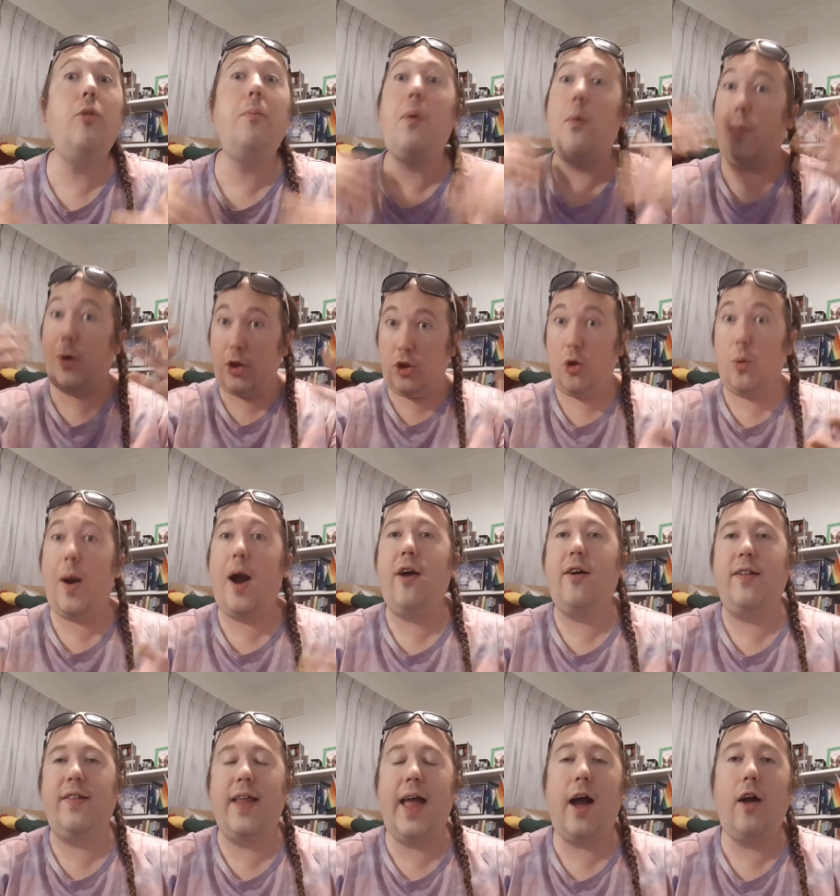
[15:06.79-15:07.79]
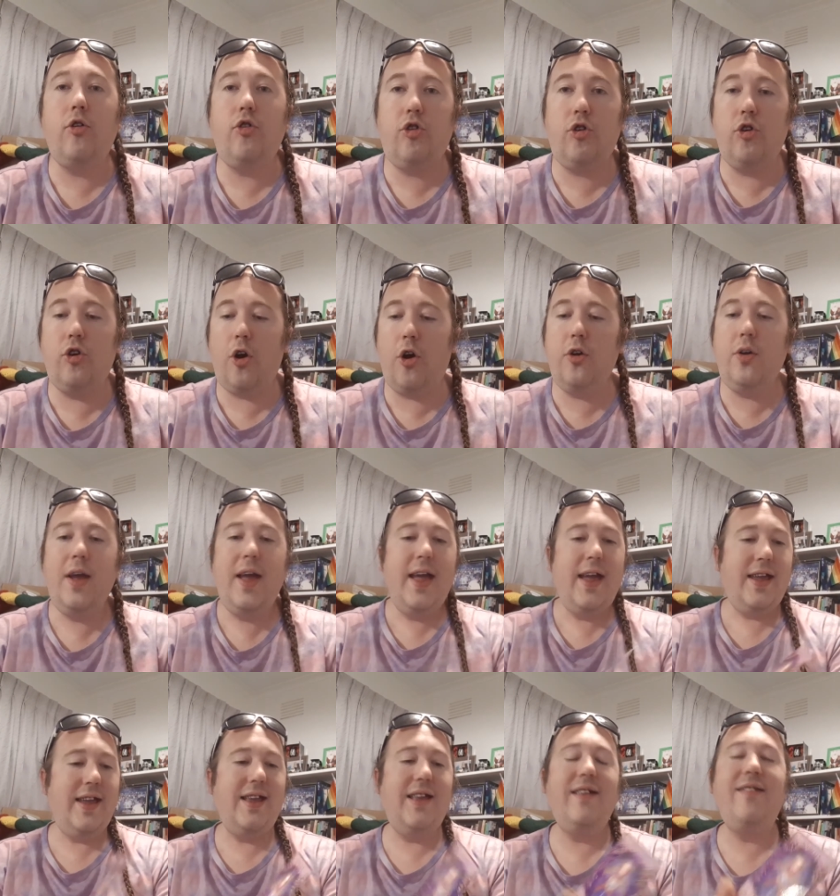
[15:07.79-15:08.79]
but what you are allowed to know
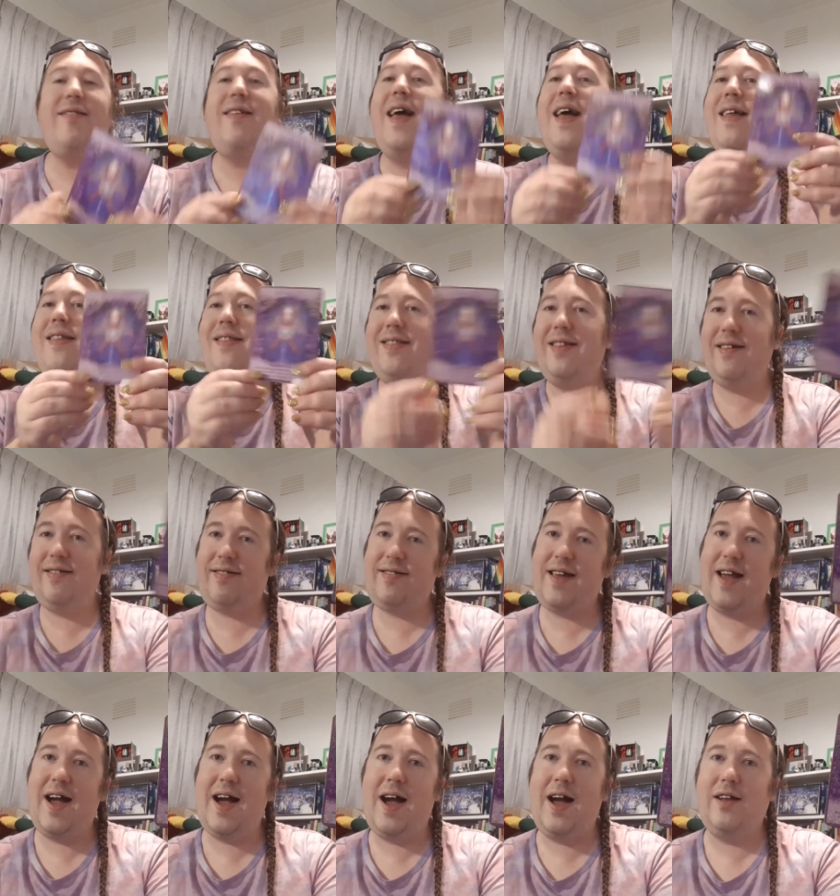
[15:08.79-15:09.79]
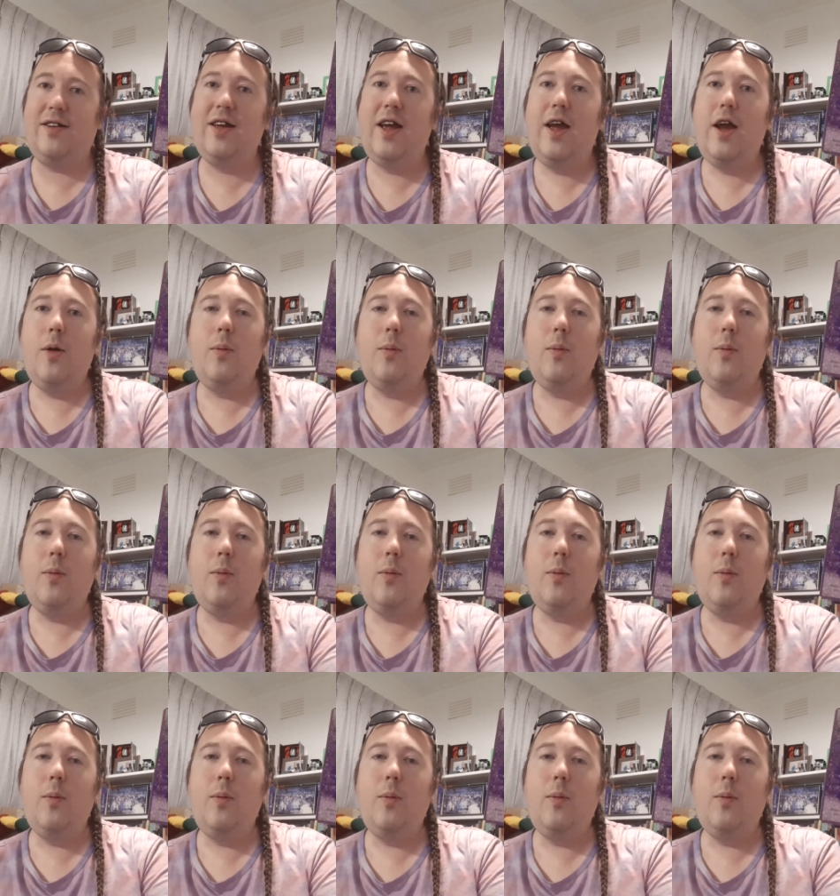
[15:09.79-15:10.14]
is this card,